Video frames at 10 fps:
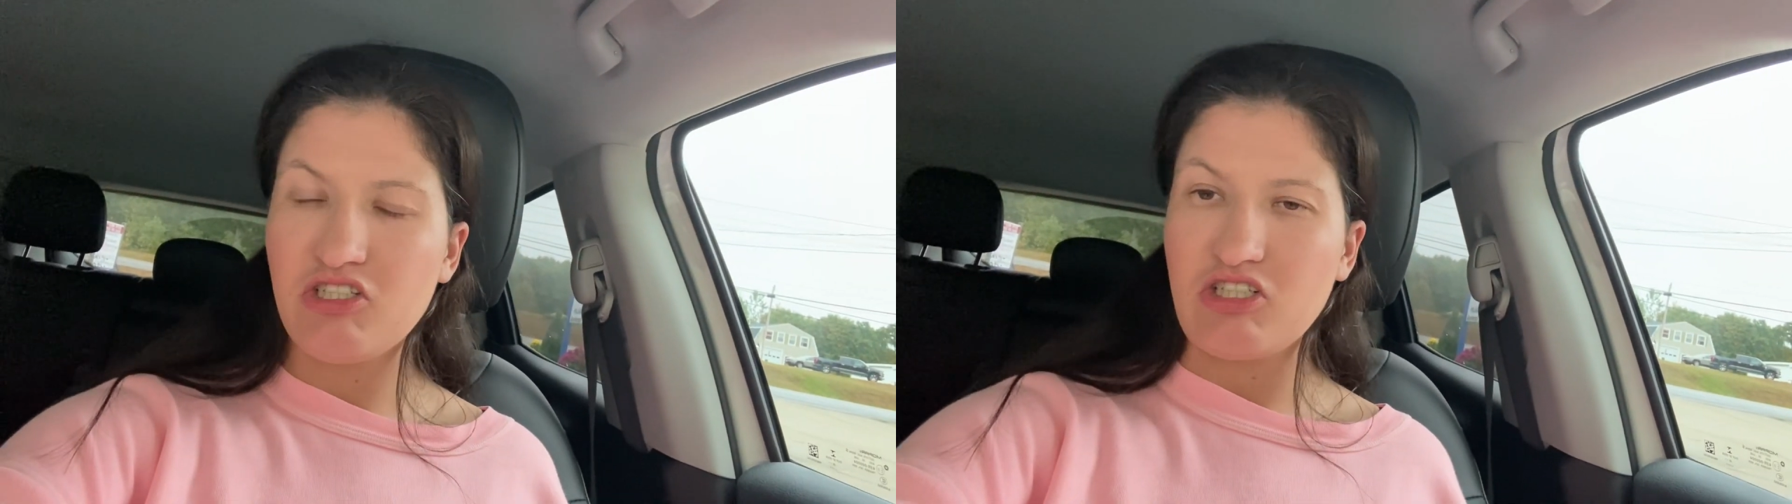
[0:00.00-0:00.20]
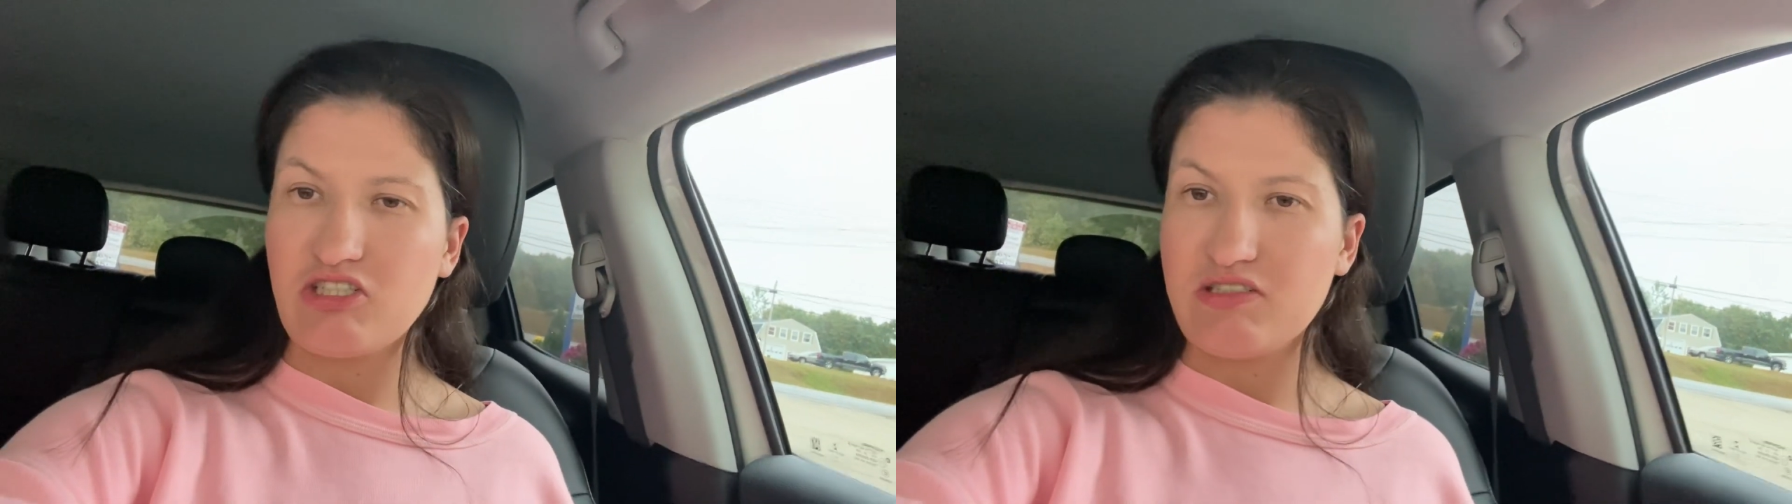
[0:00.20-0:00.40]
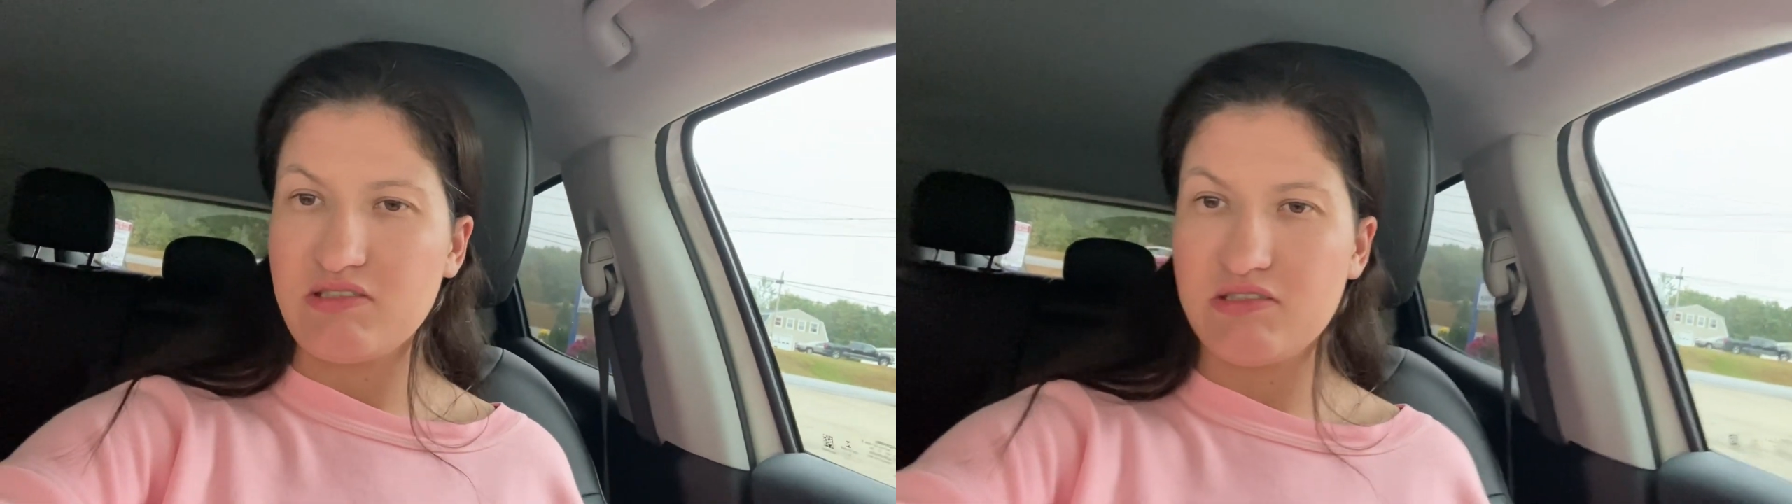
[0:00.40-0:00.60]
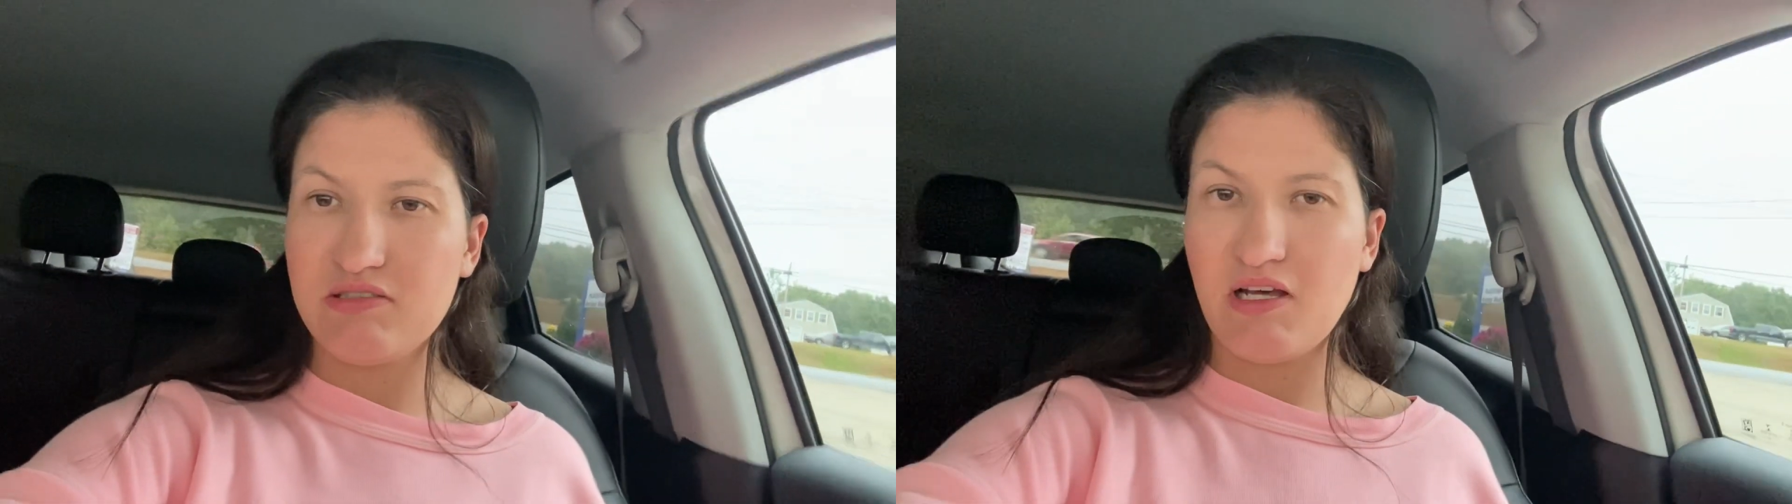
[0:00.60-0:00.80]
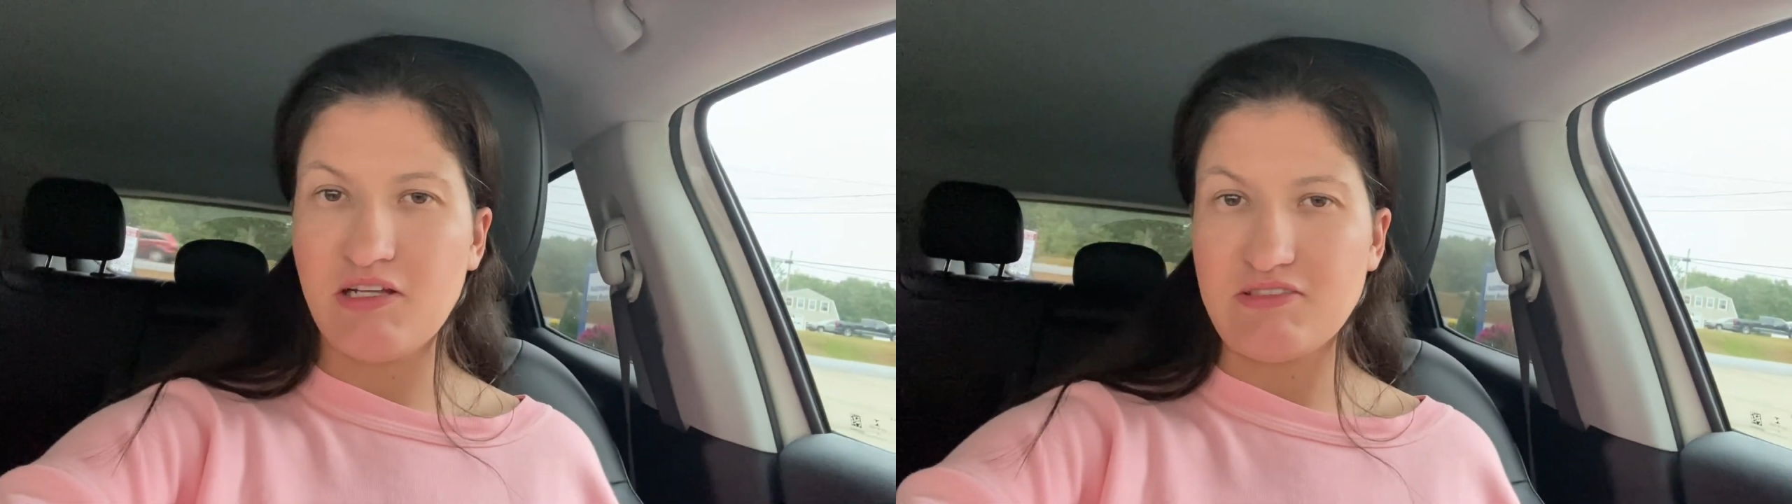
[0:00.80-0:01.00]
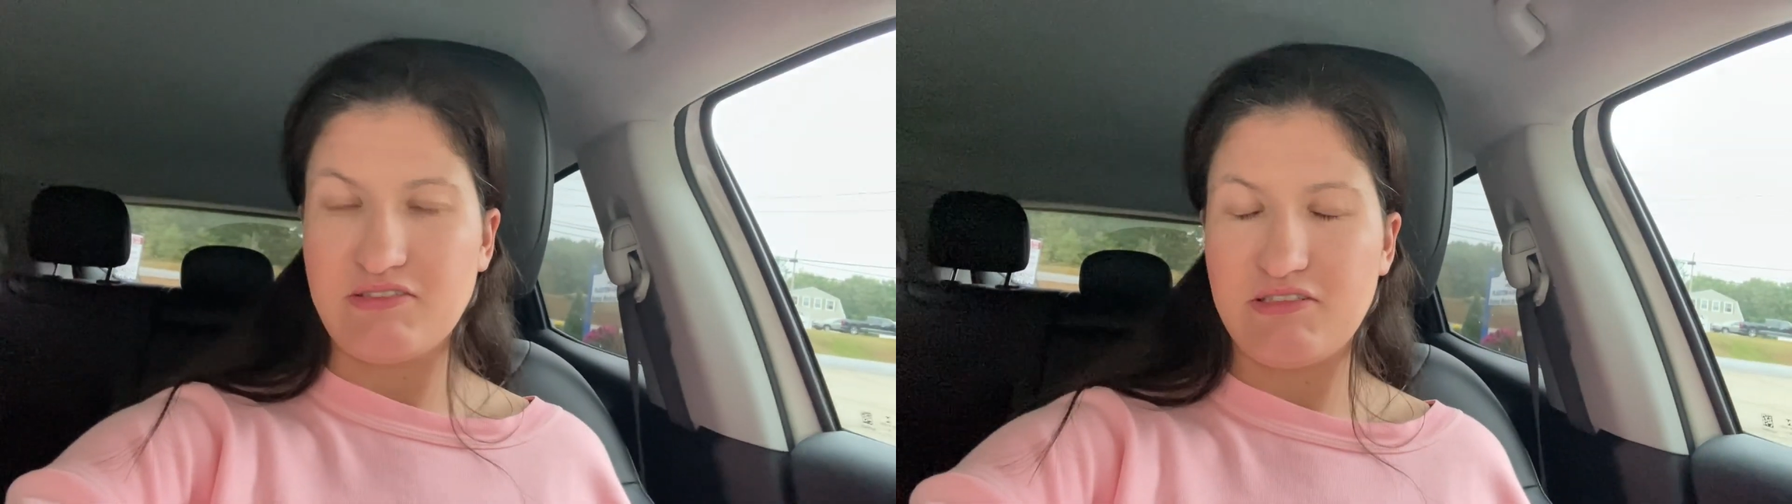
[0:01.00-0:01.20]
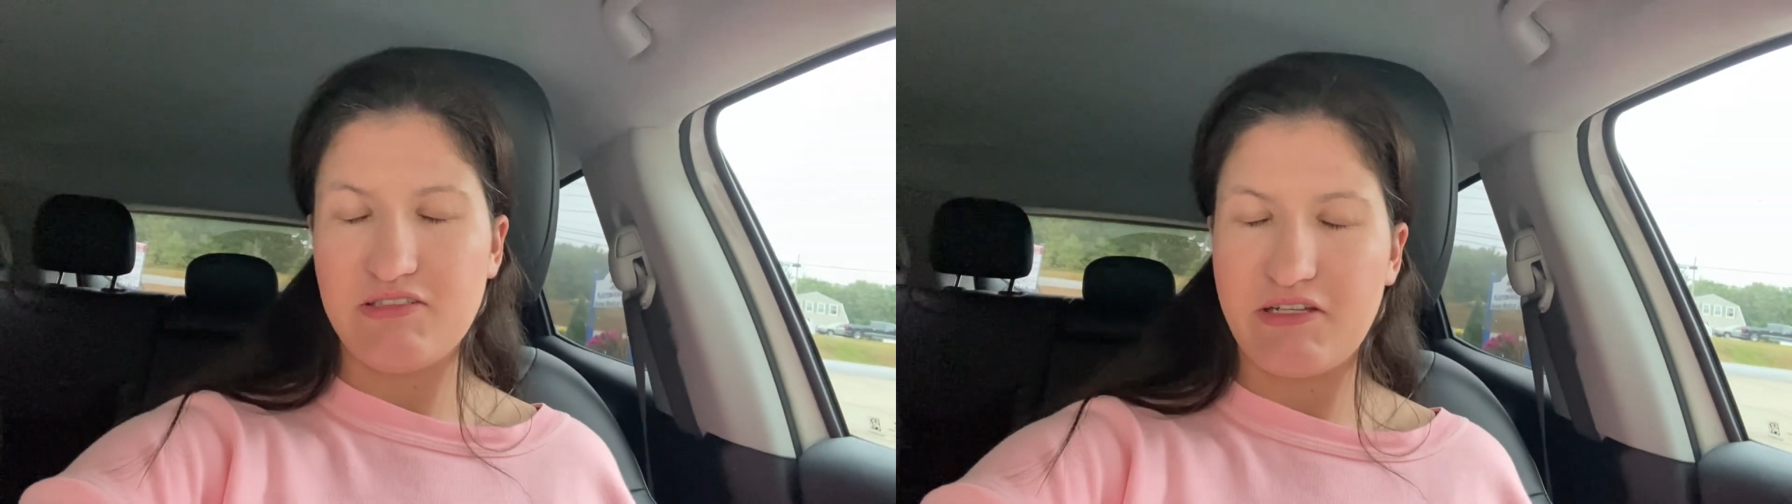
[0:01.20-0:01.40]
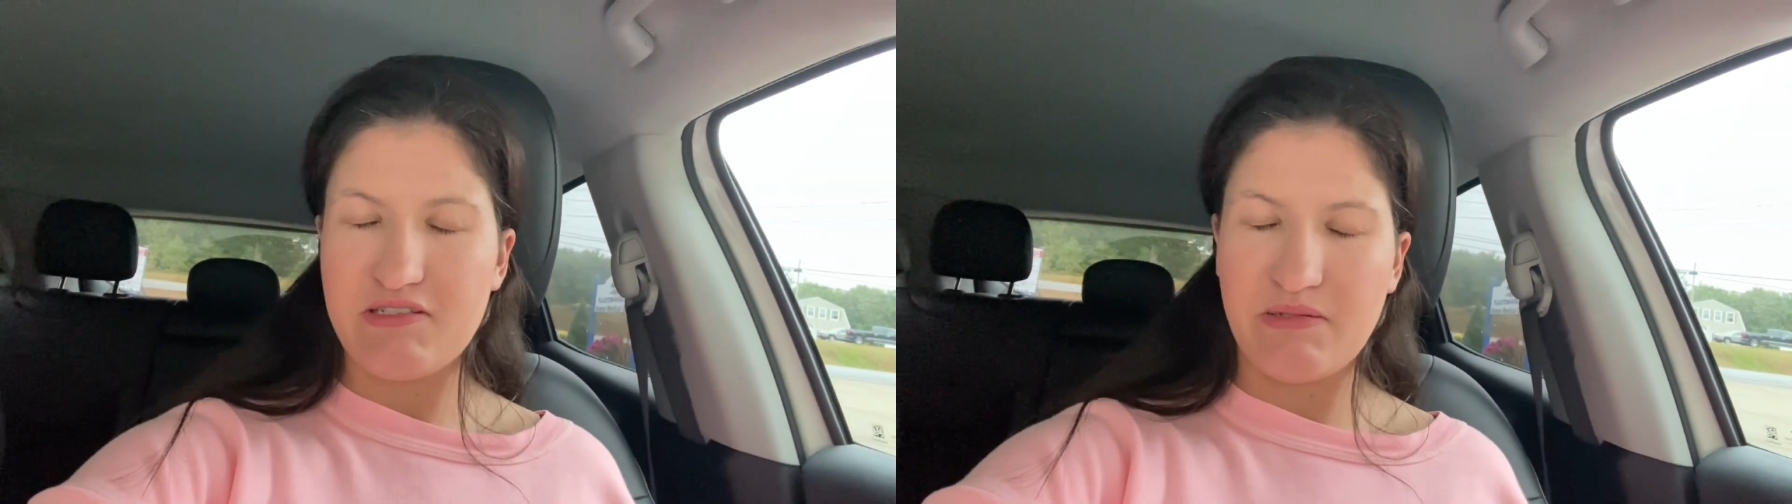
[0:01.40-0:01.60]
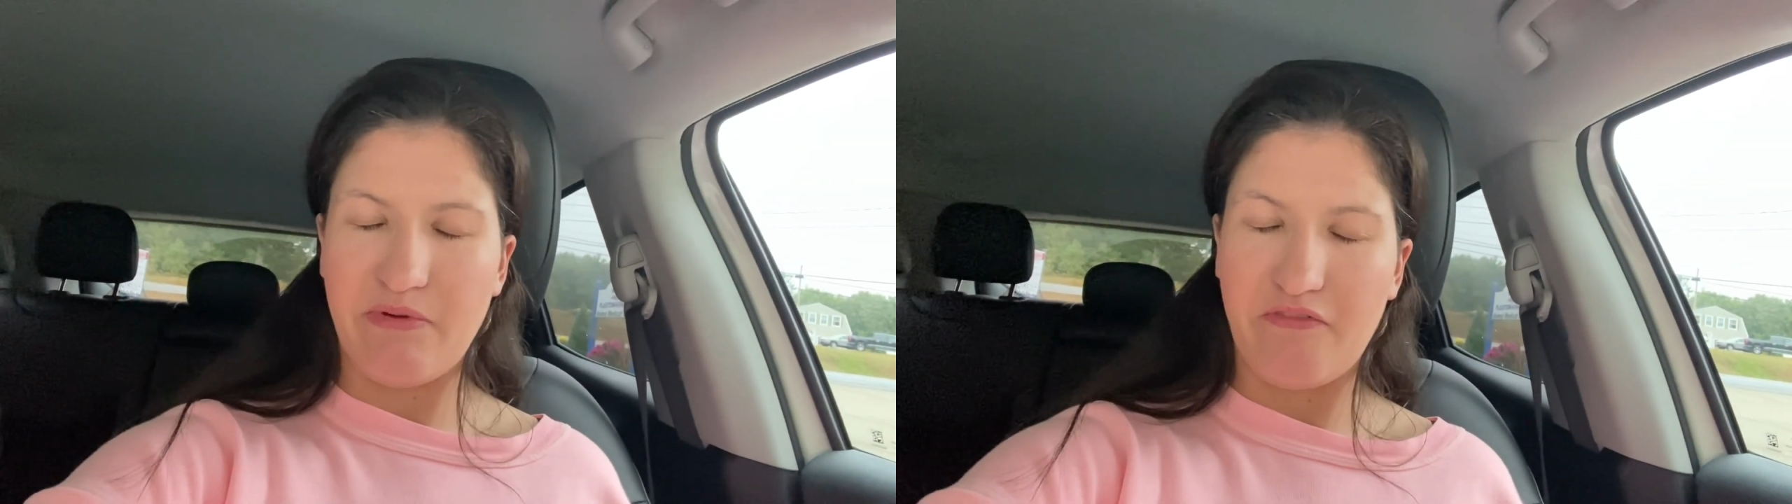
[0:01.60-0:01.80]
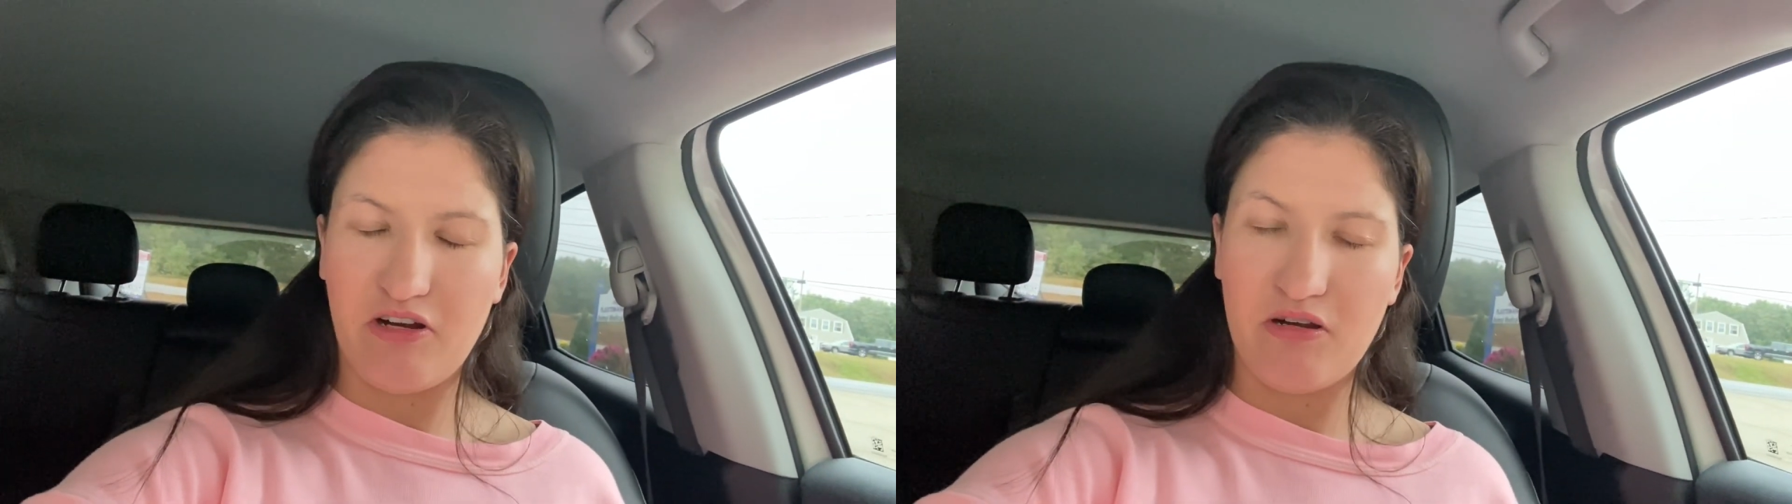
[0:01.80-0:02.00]
She just, I just needed to get some
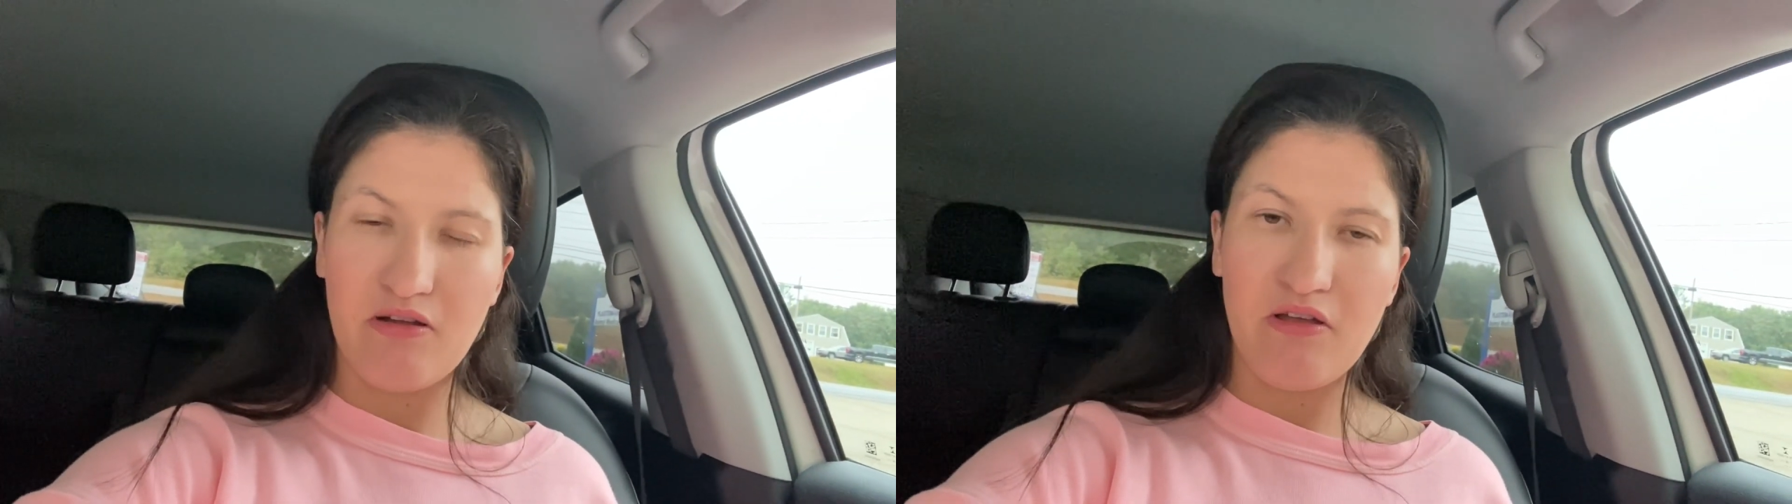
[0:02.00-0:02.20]
of her